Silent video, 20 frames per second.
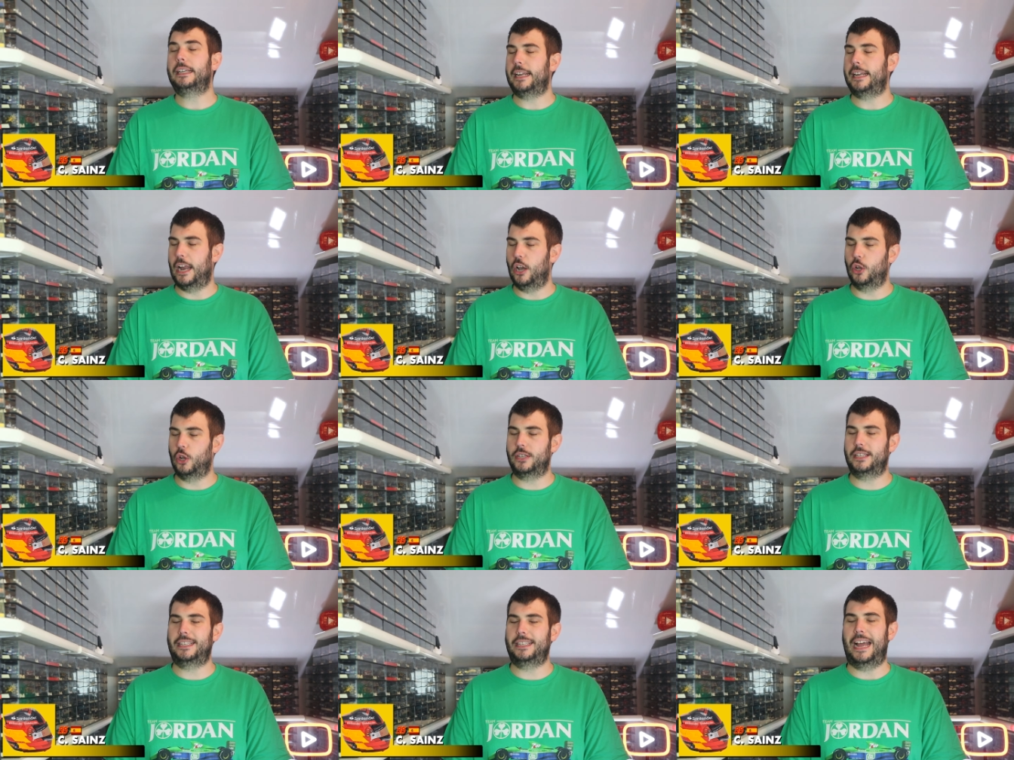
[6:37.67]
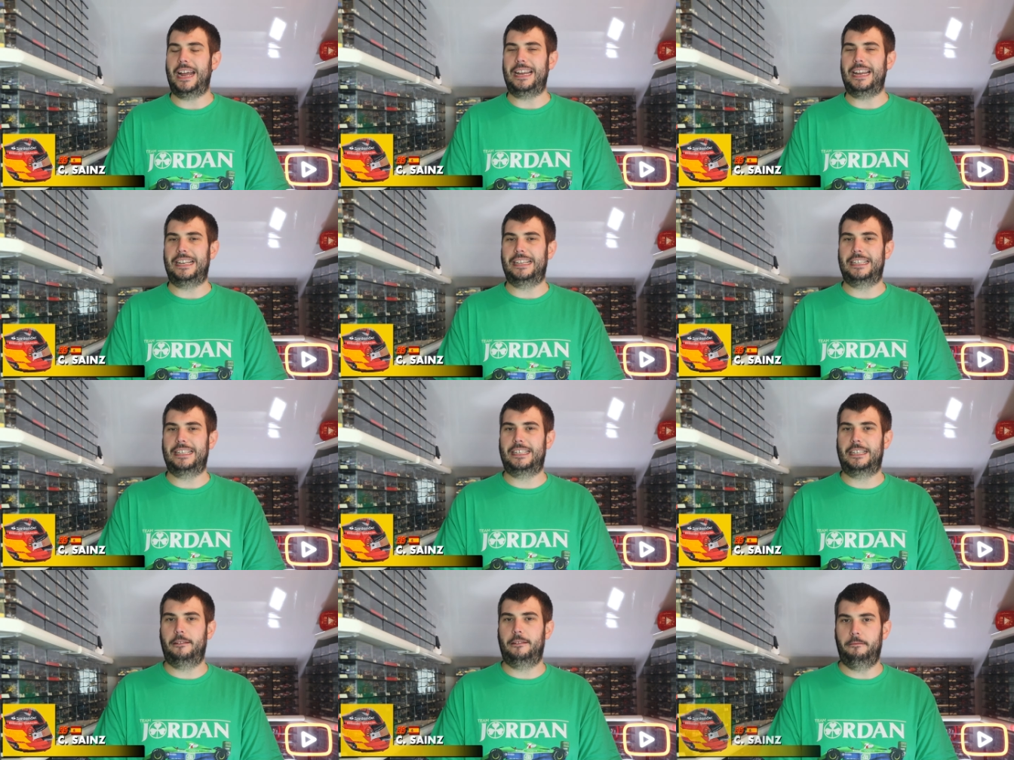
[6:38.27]
Carlos
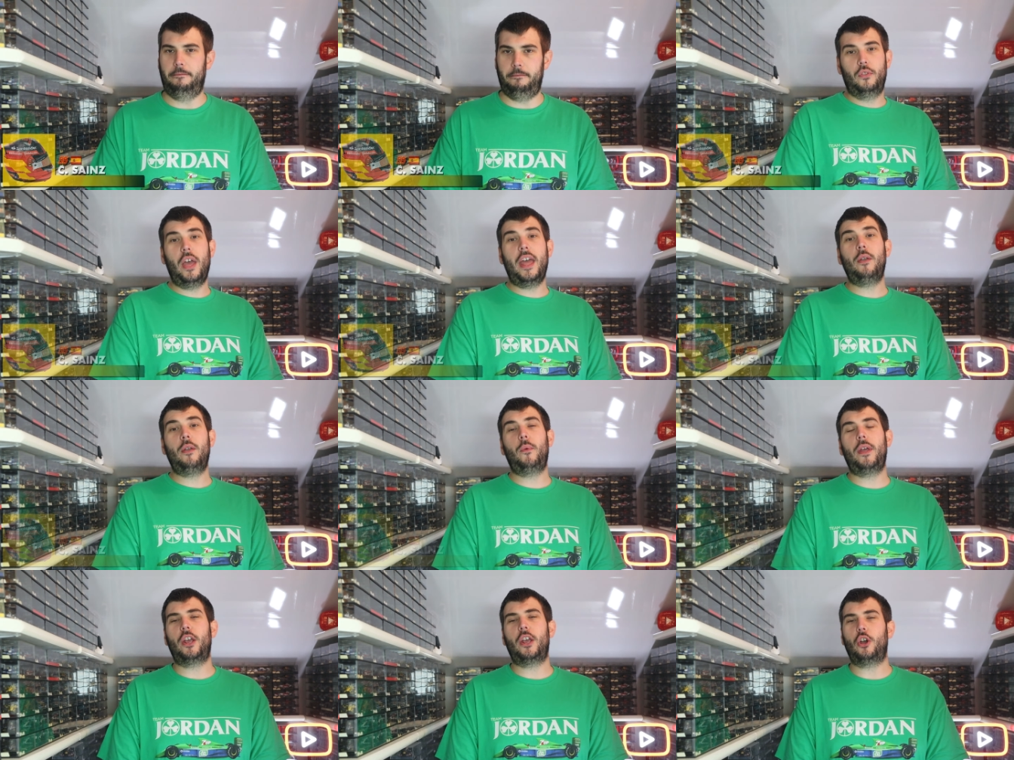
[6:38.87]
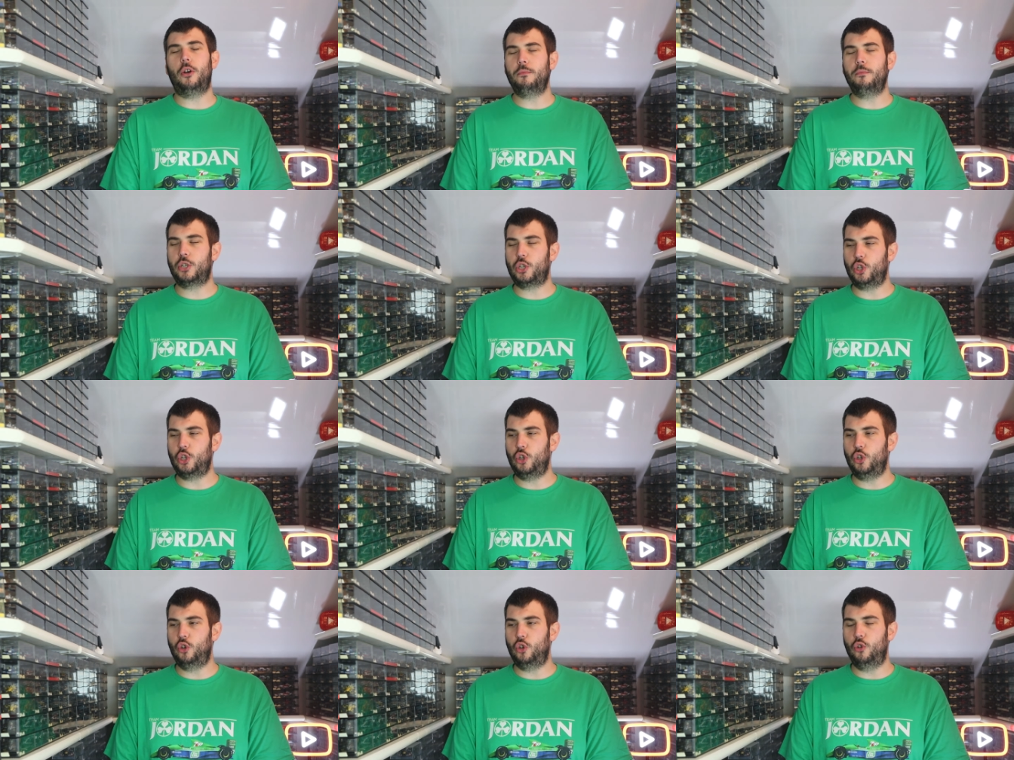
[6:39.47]
Sainz. Then we come
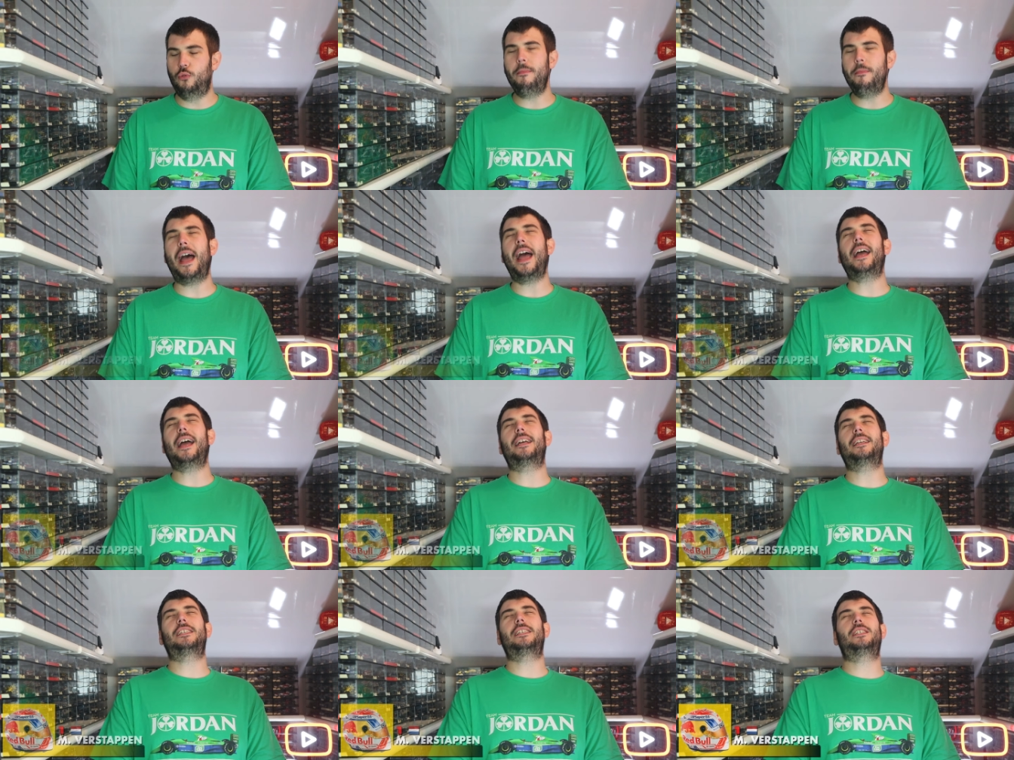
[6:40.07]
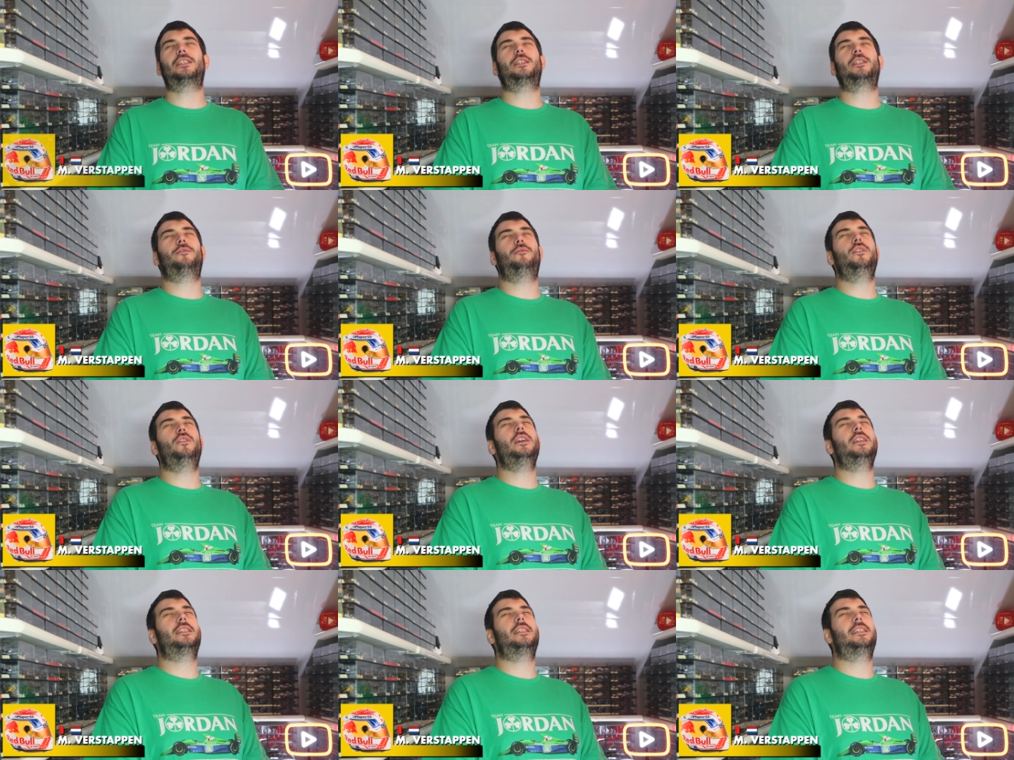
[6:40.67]
to Max
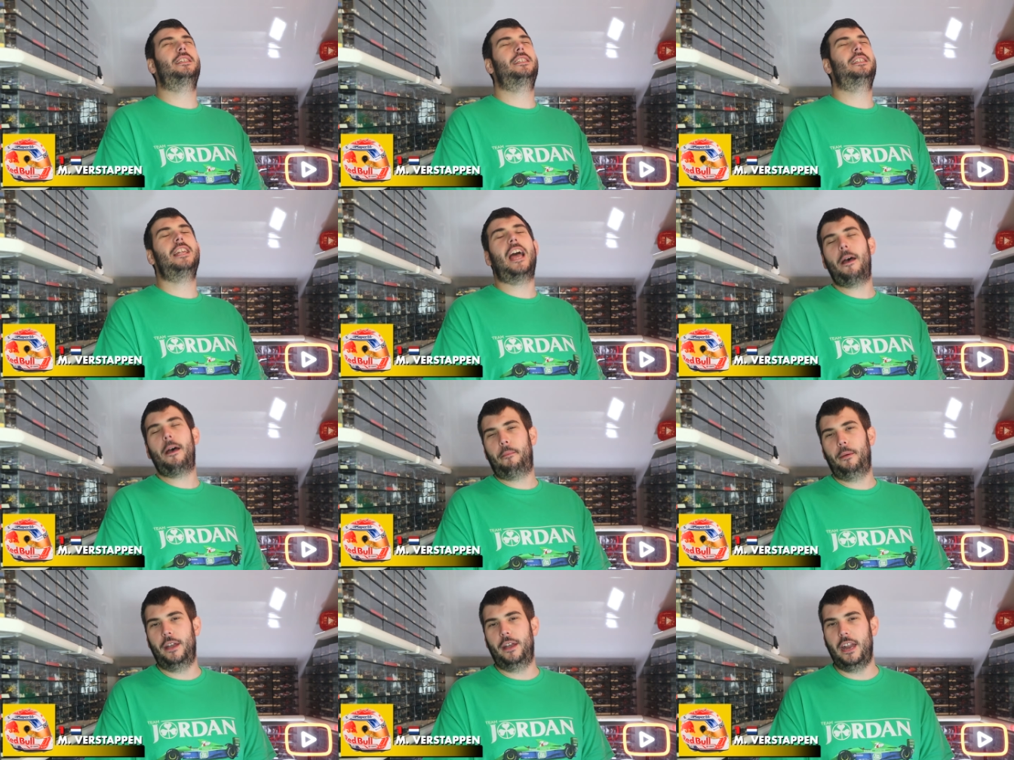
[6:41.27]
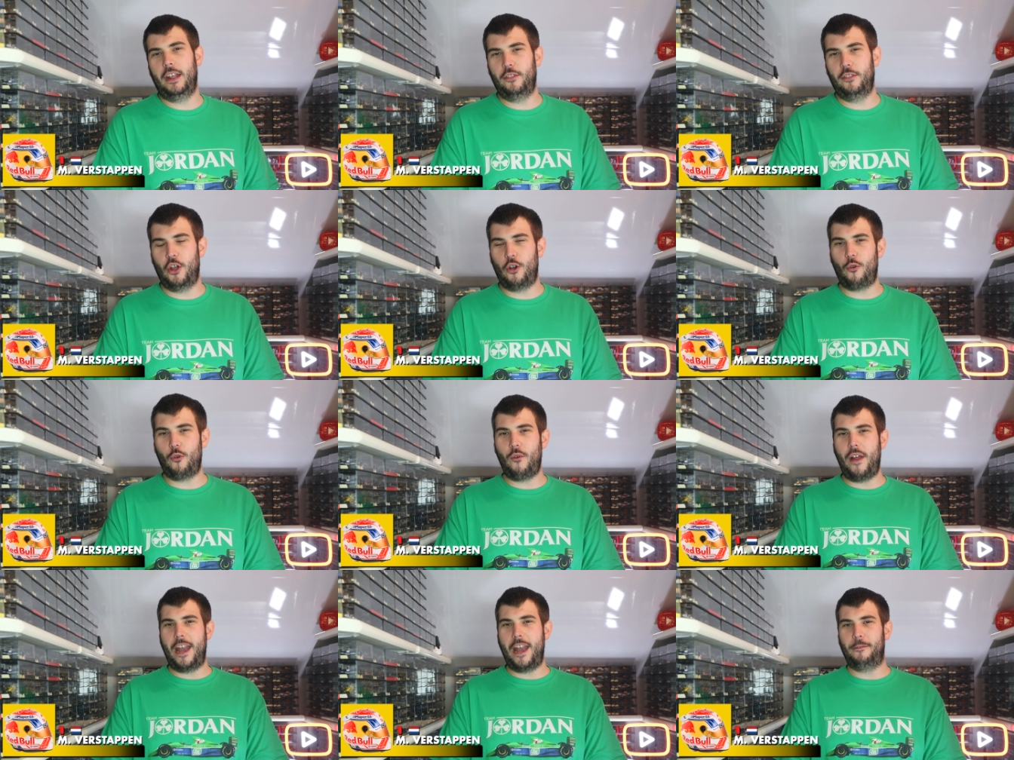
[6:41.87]
Verstappen in the
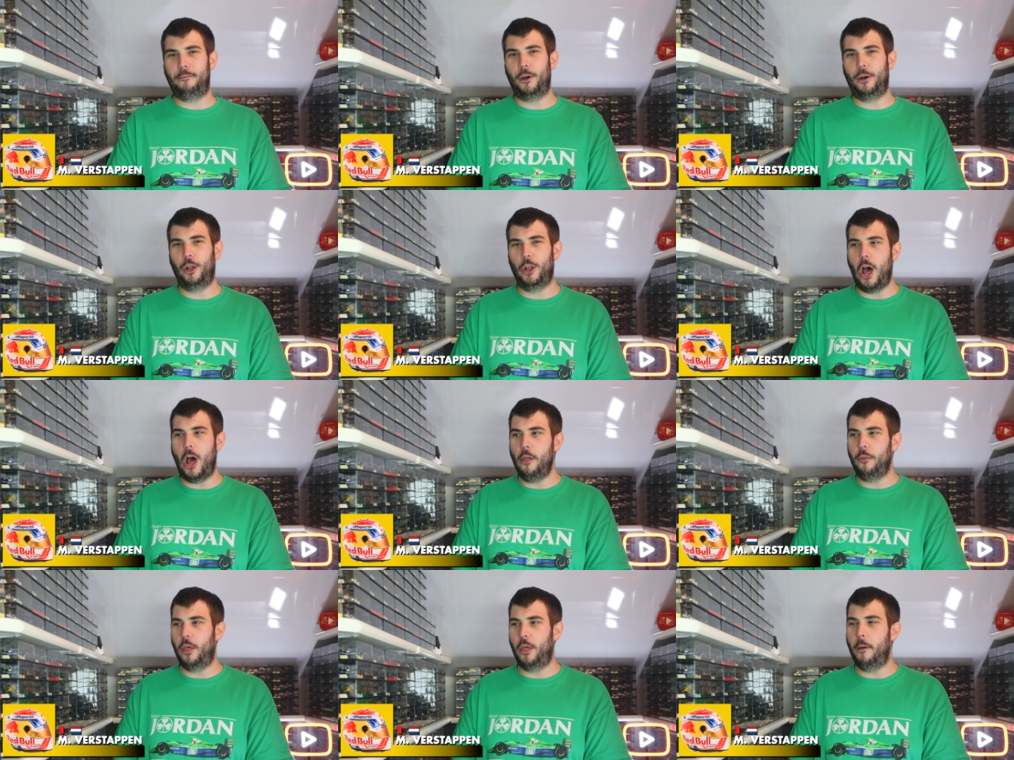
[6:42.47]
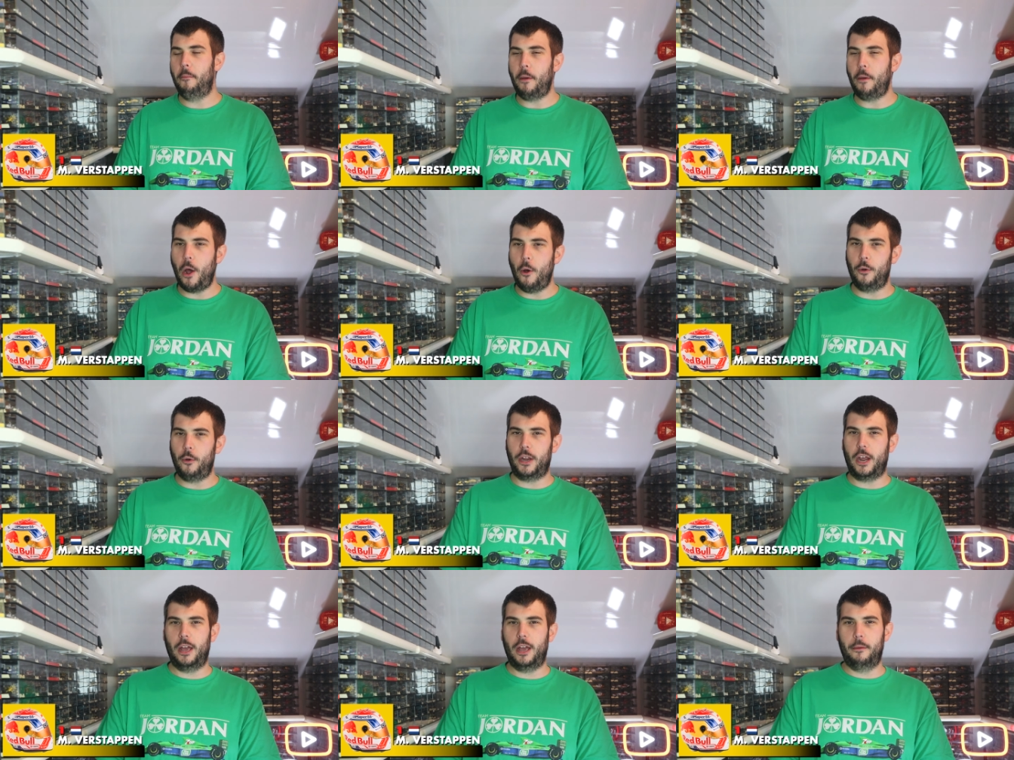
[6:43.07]
Red Bull on the
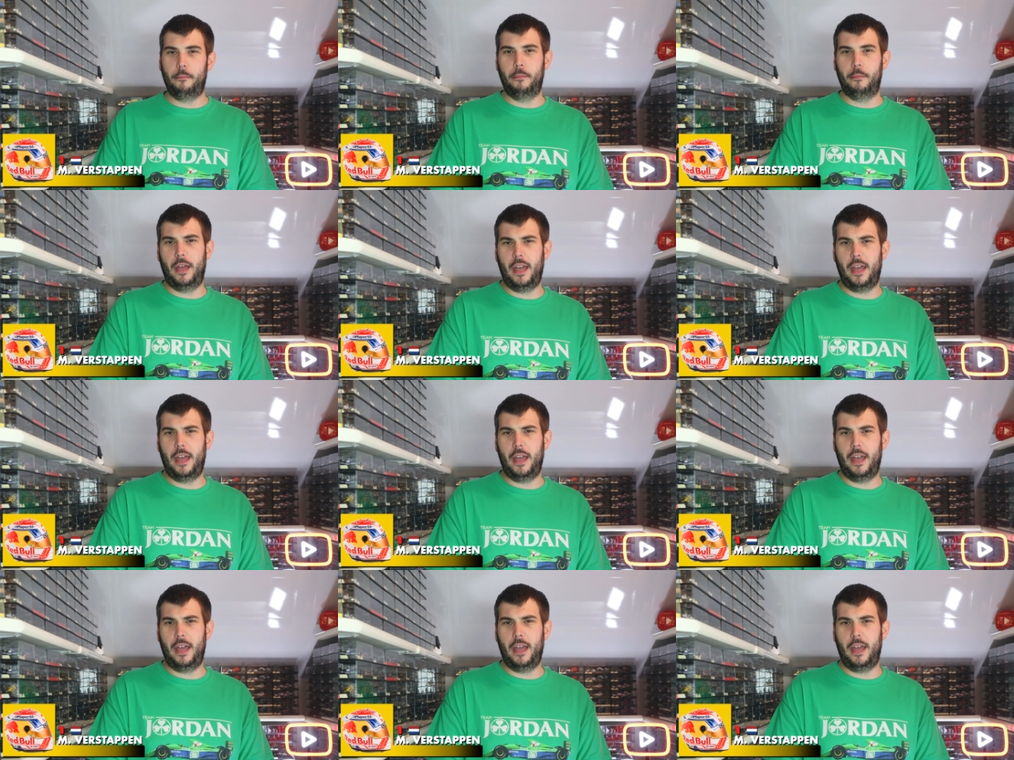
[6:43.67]
podium.